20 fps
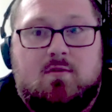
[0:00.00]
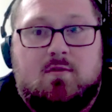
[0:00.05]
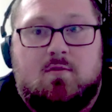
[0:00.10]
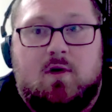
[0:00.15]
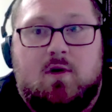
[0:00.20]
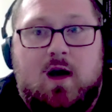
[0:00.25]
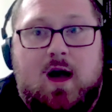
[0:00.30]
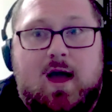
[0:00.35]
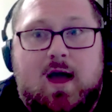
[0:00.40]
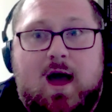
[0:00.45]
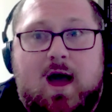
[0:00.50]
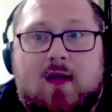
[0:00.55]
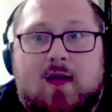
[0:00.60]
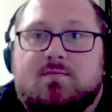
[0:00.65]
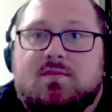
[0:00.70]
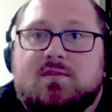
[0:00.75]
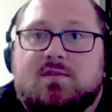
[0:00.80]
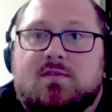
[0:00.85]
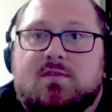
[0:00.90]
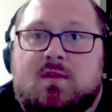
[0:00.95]
or
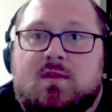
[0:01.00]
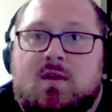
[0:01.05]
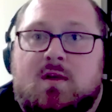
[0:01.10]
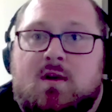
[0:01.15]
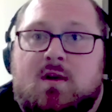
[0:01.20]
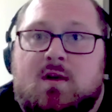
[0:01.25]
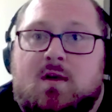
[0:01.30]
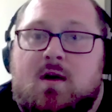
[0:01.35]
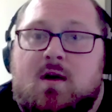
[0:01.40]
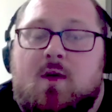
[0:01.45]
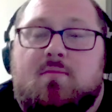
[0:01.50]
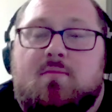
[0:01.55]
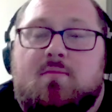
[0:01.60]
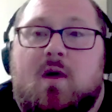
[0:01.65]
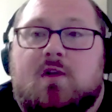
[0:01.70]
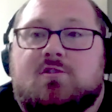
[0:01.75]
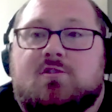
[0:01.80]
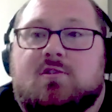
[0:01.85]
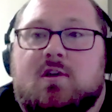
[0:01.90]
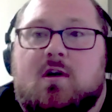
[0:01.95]
IADMS, up in
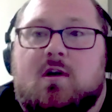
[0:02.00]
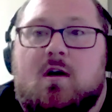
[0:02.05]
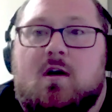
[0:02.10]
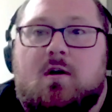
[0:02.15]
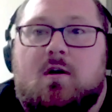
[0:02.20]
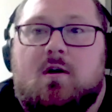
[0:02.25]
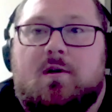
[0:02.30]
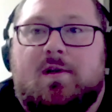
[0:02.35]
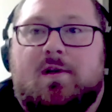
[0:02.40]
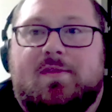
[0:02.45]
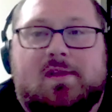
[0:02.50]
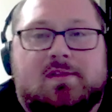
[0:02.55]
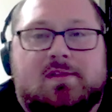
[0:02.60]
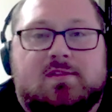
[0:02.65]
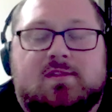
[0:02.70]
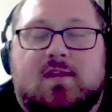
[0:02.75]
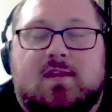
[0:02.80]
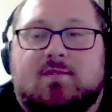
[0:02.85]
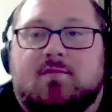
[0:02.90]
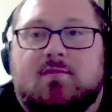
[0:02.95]
Montreal, and then
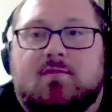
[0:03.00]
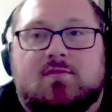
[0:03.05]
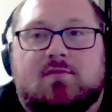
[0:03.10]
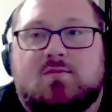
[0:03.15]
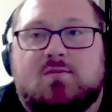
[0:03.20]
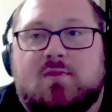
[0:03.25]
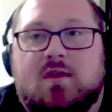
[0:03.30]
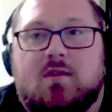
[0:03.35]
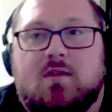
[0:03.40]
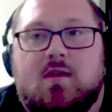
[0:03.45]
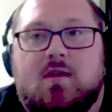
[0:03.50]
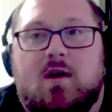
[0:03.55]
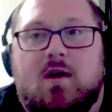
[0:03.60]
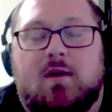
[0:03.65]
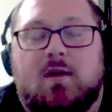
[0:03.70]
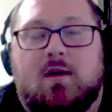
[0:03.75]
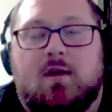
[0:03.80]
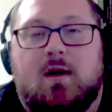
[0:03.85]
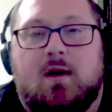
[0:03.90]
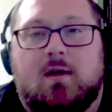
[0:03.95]
just gave a little spiel
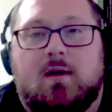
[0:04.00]
on